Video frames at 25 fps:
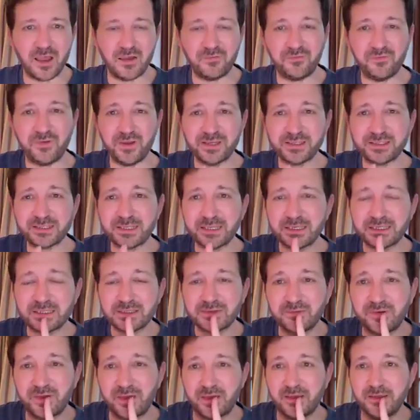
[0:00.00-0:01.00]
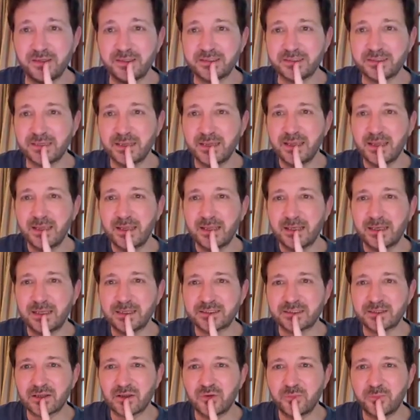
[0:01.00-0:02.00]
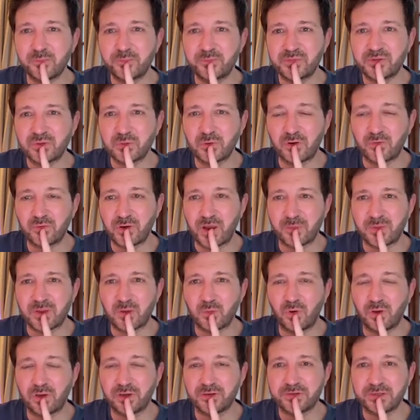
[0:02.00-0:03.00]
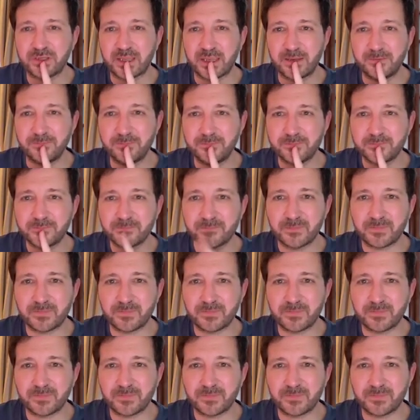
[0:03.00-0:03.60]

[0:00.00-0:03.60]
first things first, let's go to our Rabby wallet again.